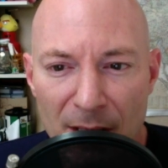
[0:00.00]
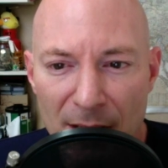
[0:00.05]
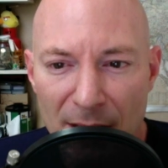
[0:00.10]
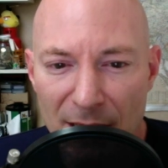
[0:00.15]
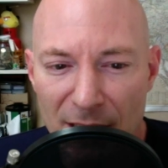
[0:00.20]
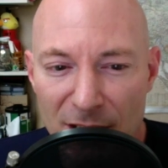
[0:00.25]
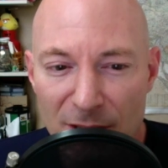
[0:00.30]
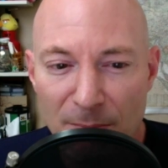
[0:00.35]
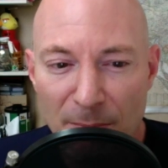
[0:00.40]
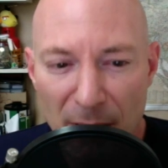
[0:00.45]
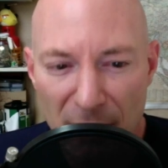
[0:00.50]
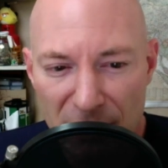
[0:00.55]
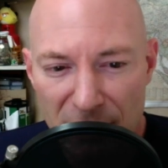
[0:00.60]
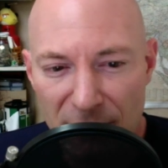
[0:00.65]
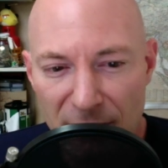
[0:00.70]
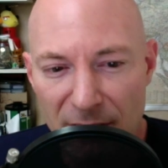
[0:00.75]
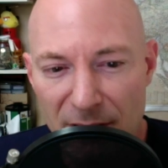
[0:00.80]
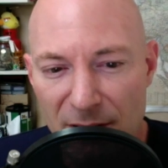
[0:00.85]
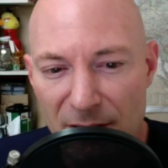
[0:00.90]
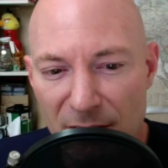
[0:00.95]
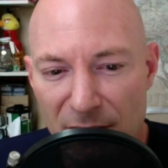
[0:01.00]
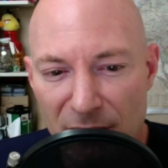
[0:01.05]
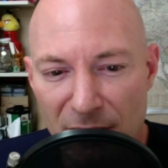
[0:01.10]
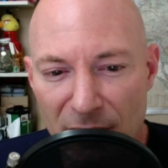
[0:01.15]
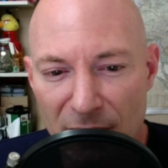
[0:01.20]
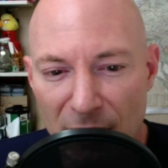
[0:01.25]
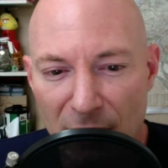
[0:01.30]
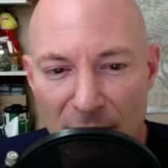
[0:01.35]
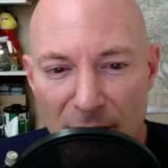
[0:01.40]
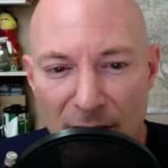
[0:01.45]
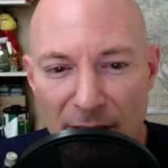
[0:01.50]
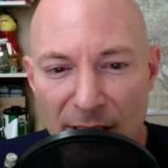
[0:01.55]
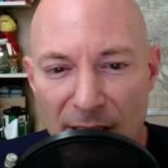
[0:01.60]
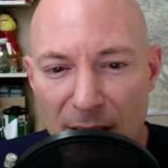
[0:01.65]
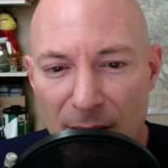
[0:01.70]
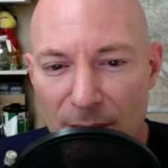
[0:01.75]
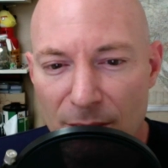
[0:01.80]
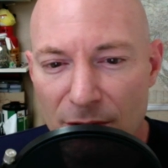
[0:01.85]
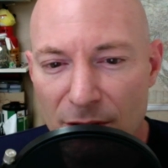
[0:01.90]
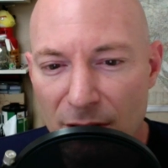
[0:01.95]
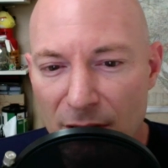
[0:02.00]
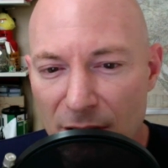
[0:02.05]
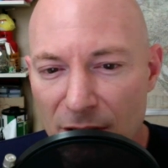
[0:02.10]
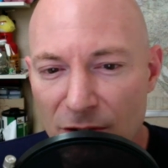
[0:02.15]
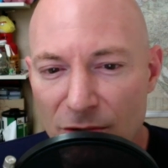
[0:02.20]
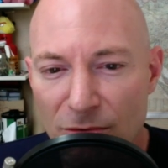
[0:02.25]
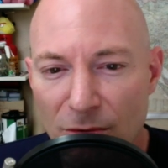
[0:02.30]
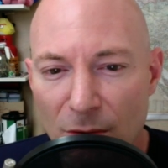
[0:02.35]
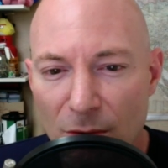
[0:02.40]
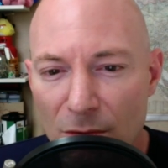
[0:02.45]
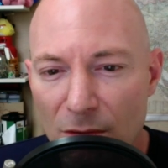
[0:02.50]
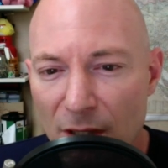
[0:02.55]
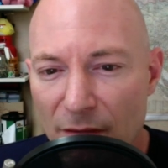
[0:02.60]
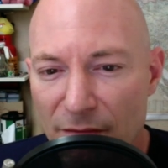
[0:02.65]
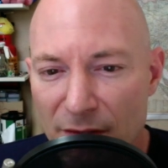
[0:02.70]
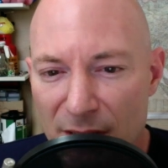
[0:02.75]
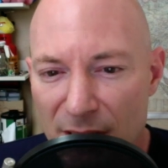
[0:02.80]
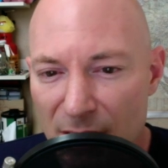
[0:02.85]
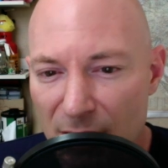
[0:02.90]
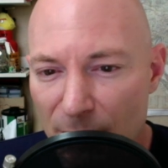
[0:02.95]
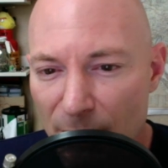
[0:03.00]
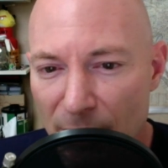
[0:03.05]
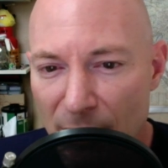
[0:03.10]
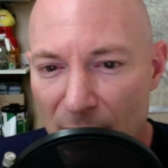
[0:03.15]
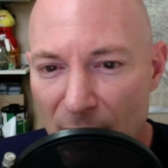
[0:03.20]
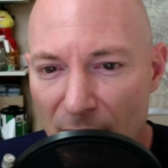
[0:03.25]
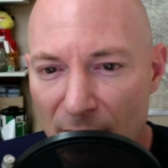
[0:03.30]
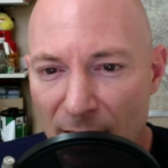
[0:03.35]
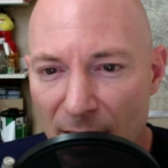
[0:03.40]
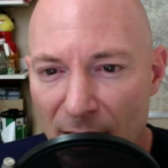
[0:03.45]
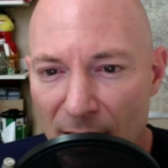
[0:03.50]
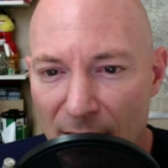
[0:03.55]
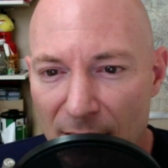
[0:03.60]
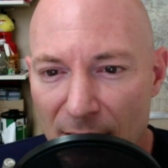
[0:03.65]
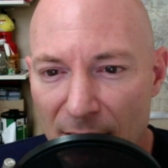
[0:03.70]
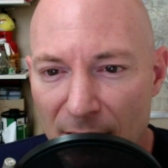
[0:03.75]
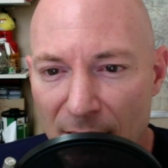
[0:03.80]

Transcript: especially since the younger Kim took control of the DPRK,